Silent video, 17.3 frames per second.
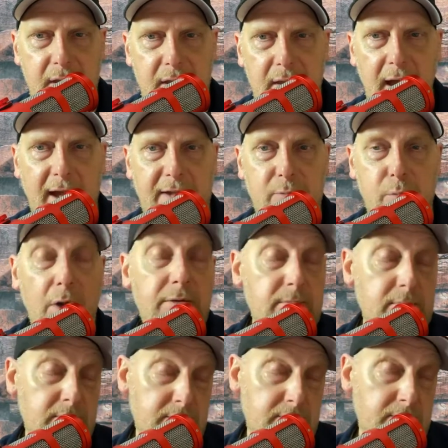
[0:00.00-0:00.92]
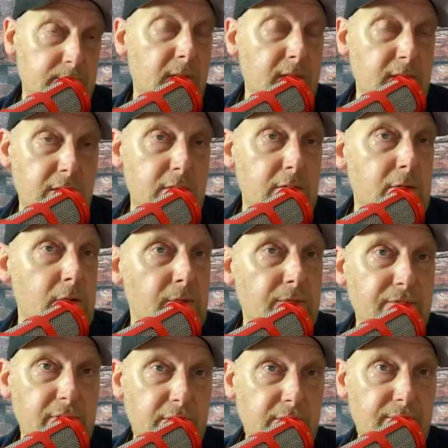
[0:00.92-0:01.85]
my Google
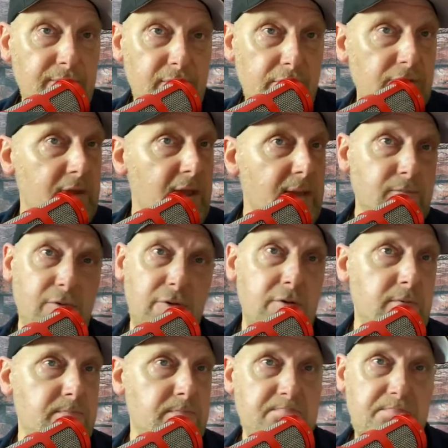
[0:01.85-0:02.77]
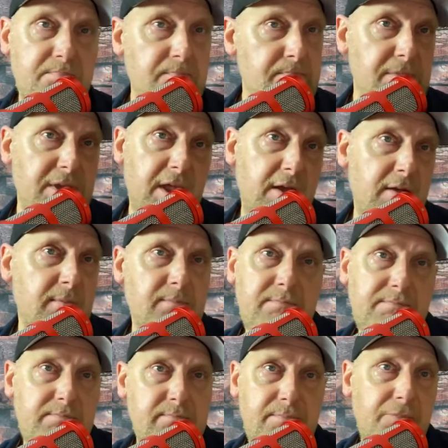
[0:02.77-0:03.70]
for general, you know,
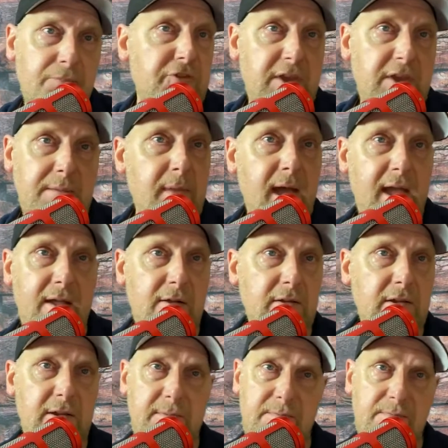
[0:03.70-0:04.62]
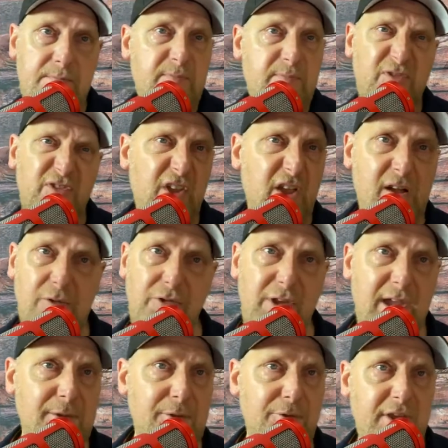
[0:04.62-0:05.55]
Gmail and search
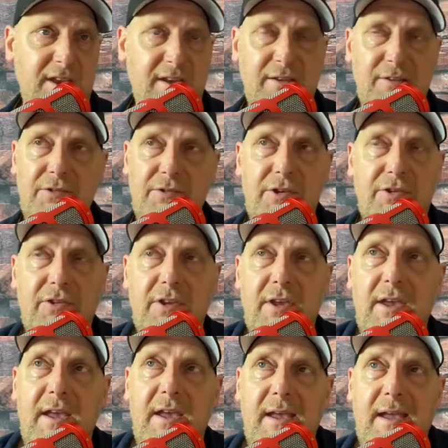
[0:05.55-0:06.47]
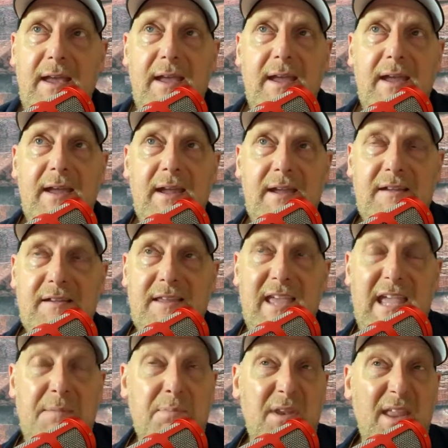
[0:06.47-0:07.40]
engine, and just
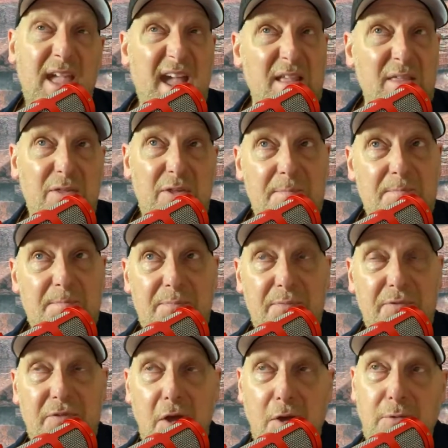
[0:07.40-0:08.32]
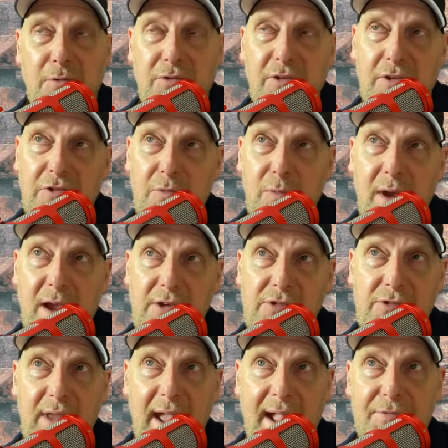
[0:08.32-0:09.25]
keeping ahead of the phone
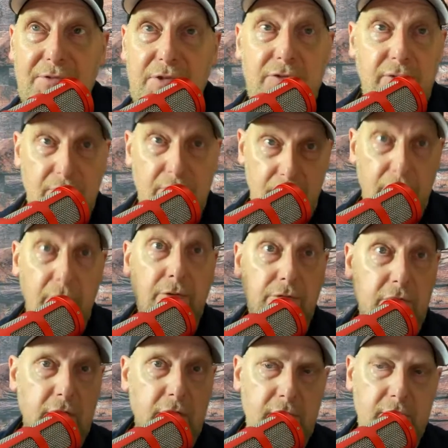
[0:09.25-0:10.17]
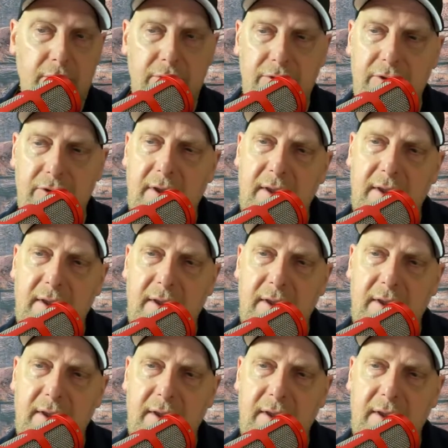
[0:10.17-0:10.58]
situation and just the news.